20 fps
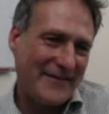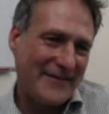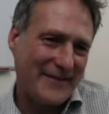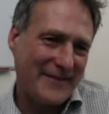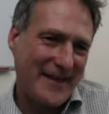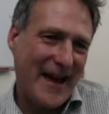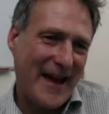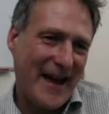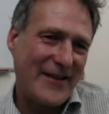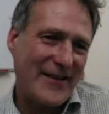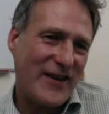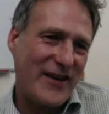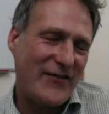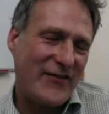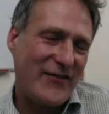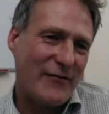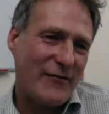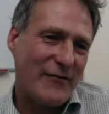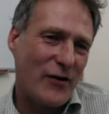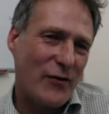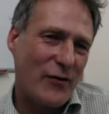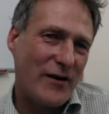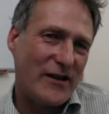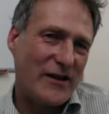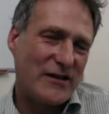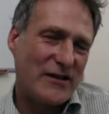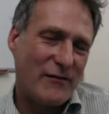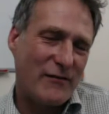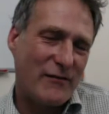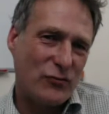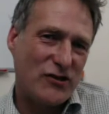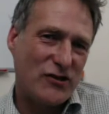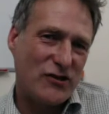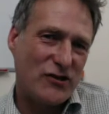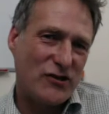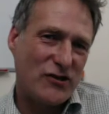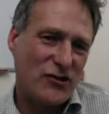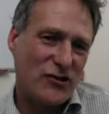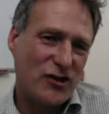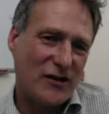Yeah, it's a real
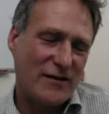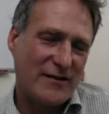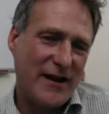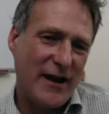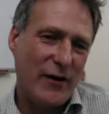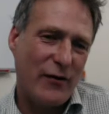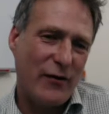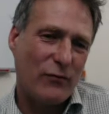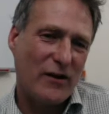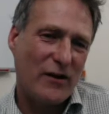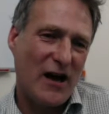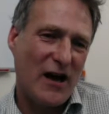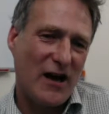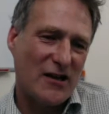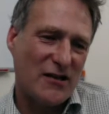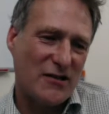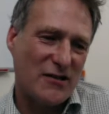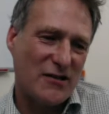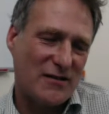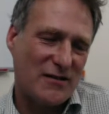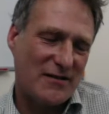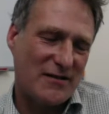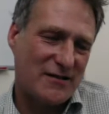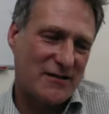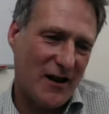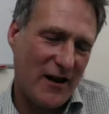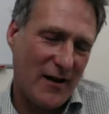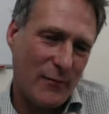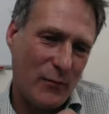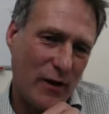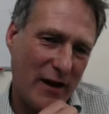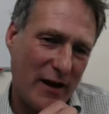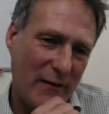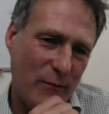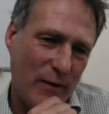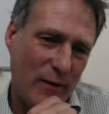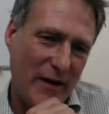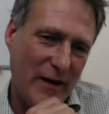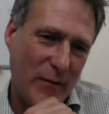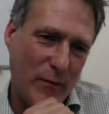challenge. And Neil, last time
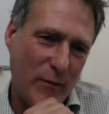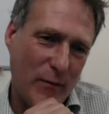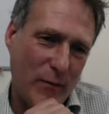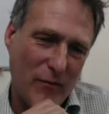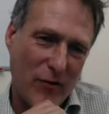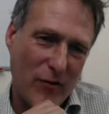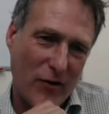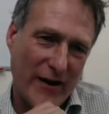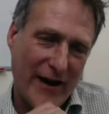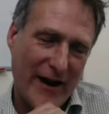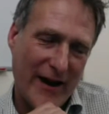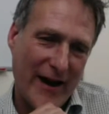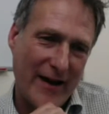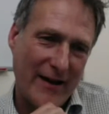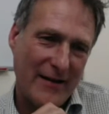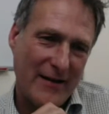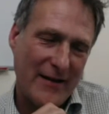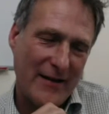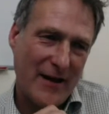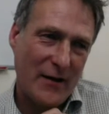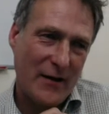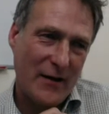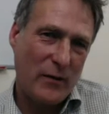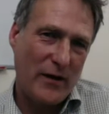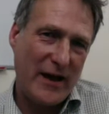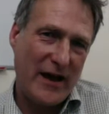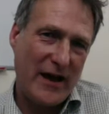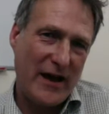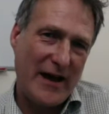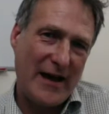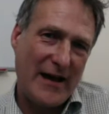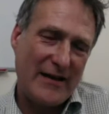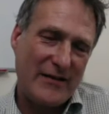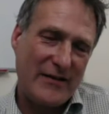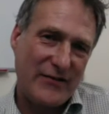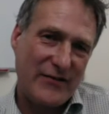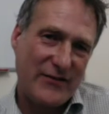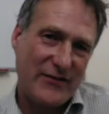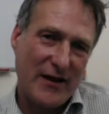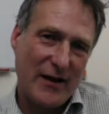we were on air, we
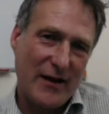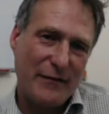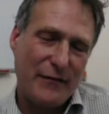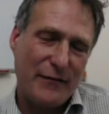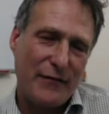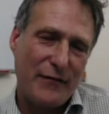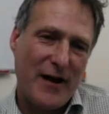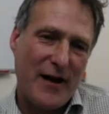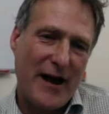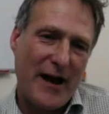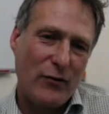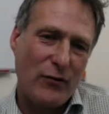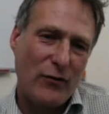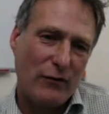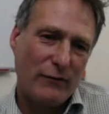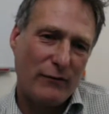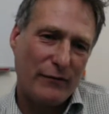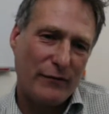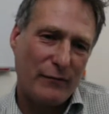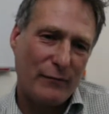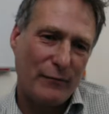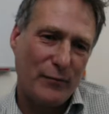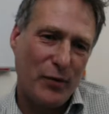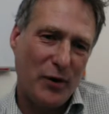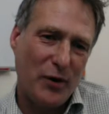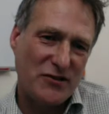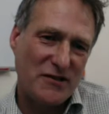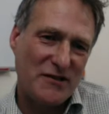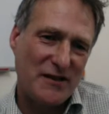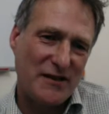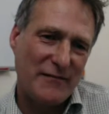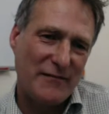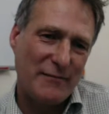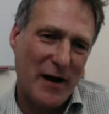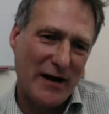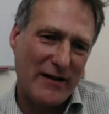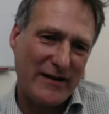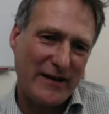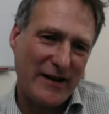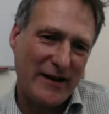had Fran on from Positive
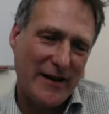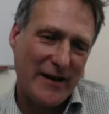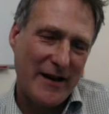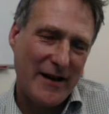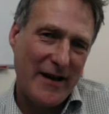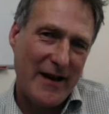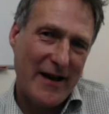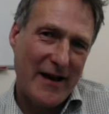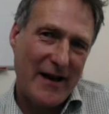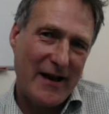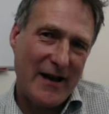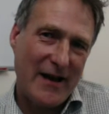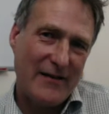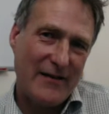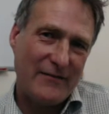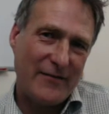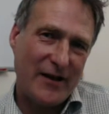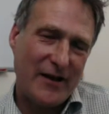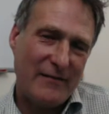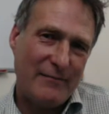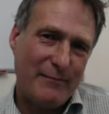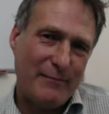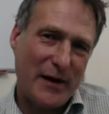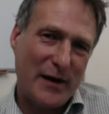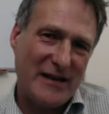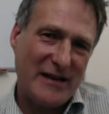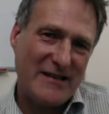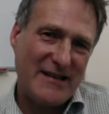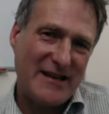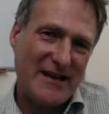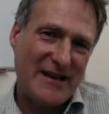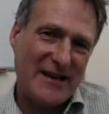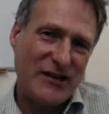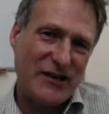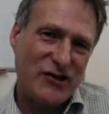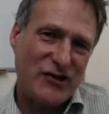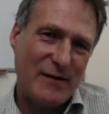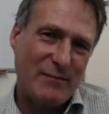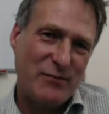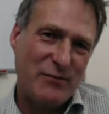Money, and basically
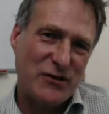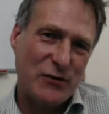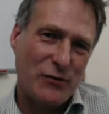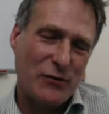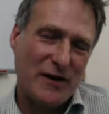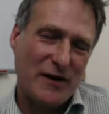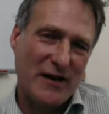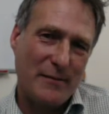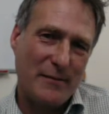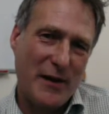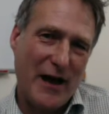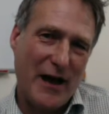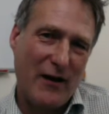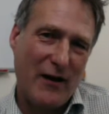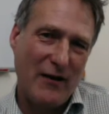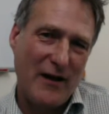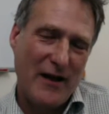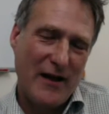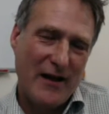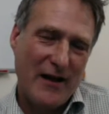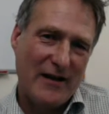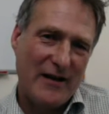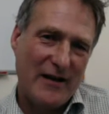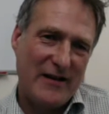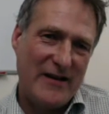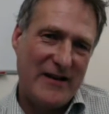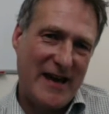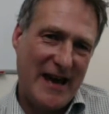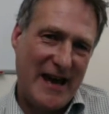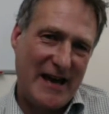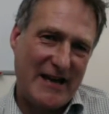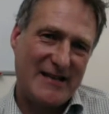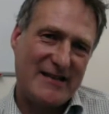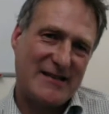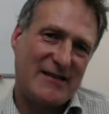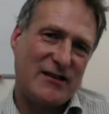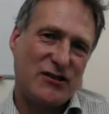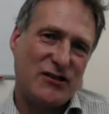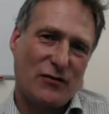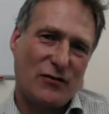she was talking about, yes,
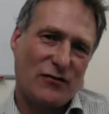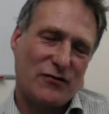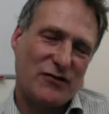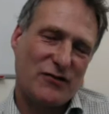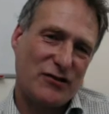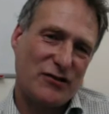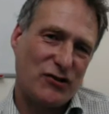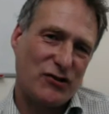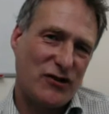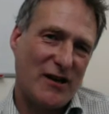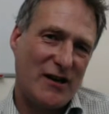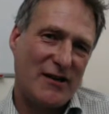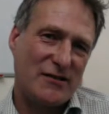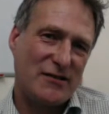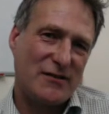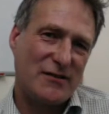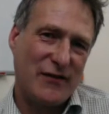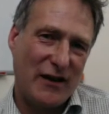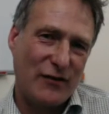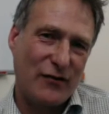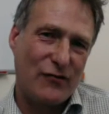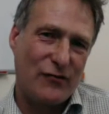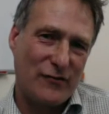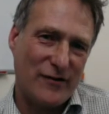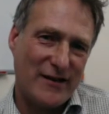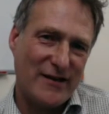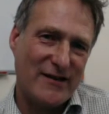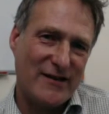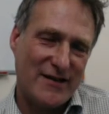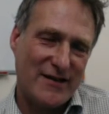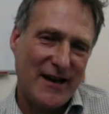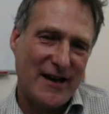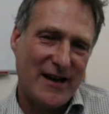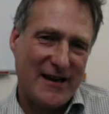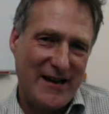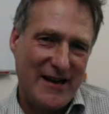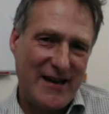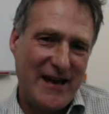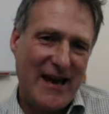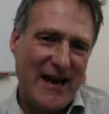the stocks and shares have increased,
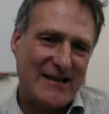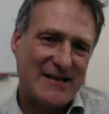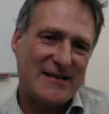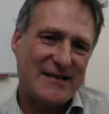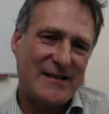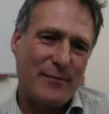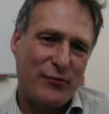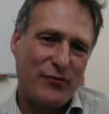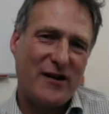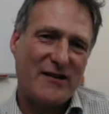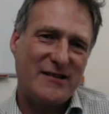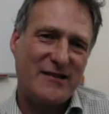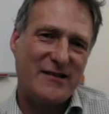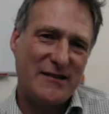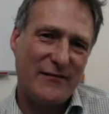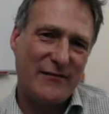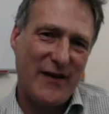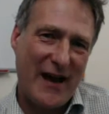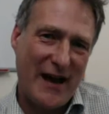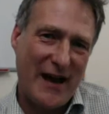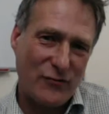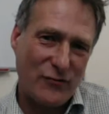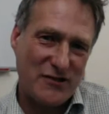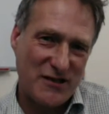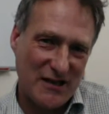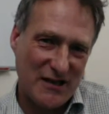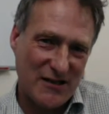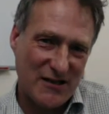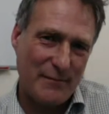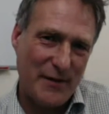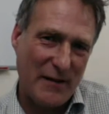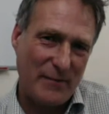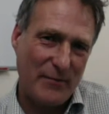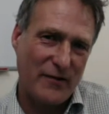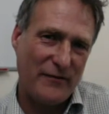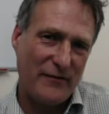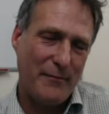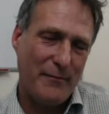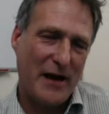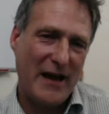yes, the prices of houses, and
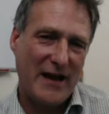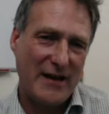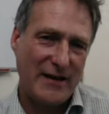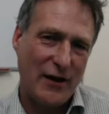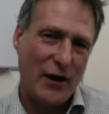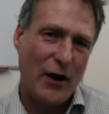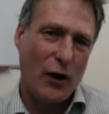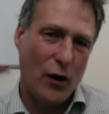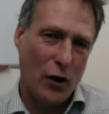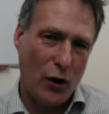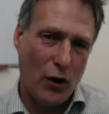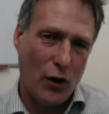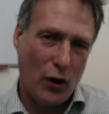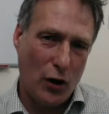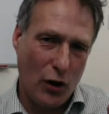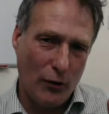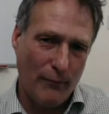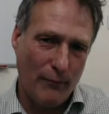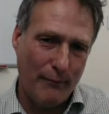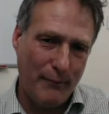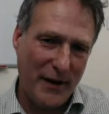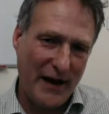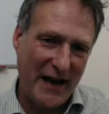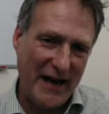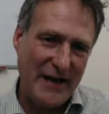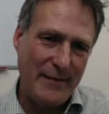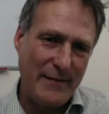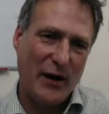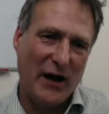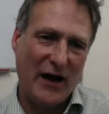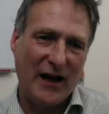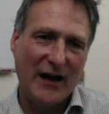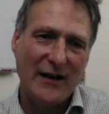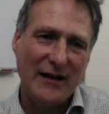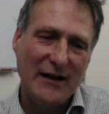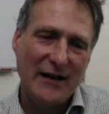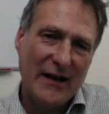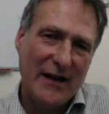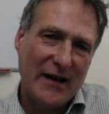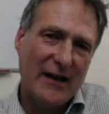people have made on paper
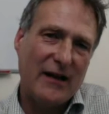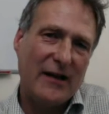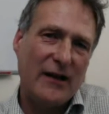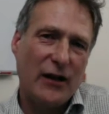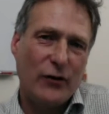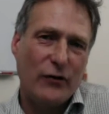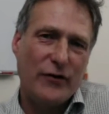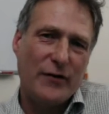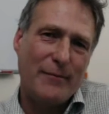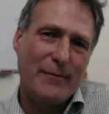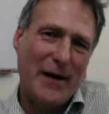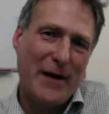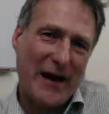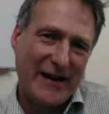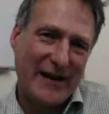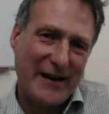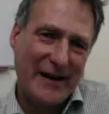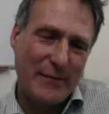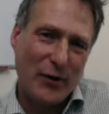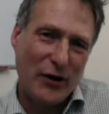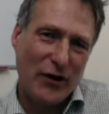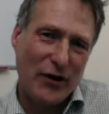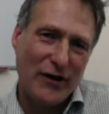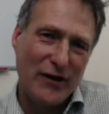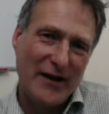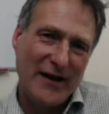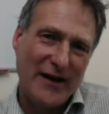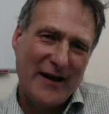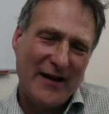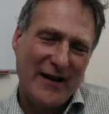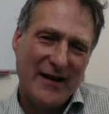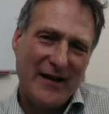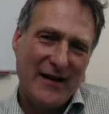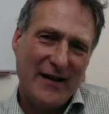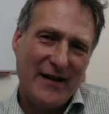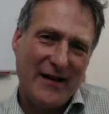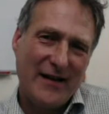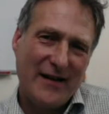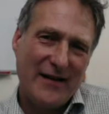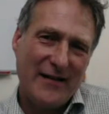a load of money, but
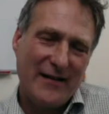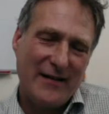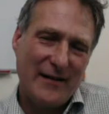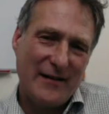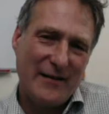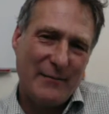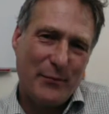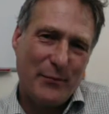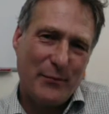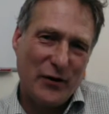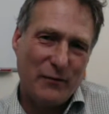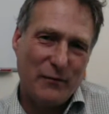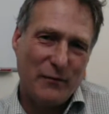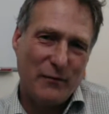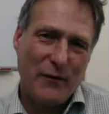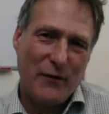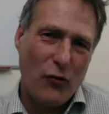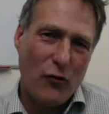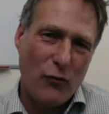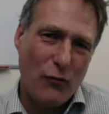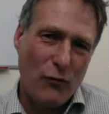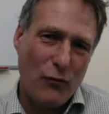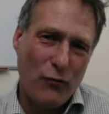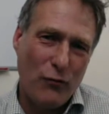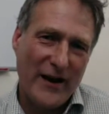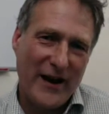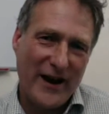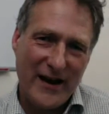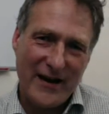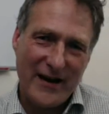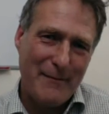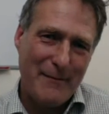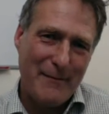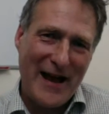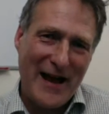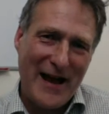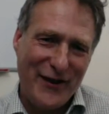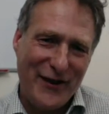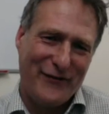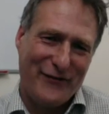we're all in a
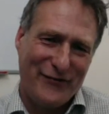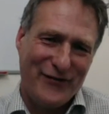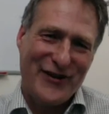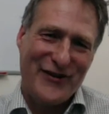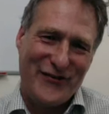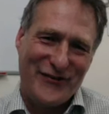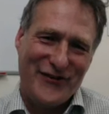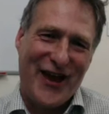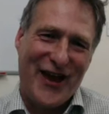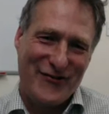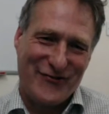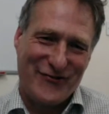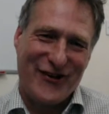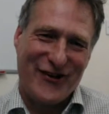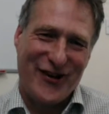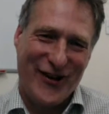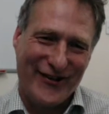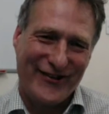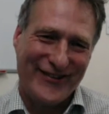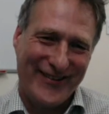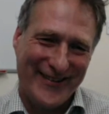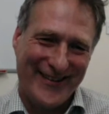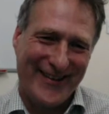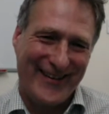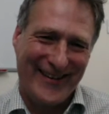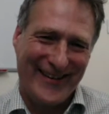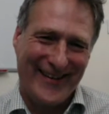massive recession.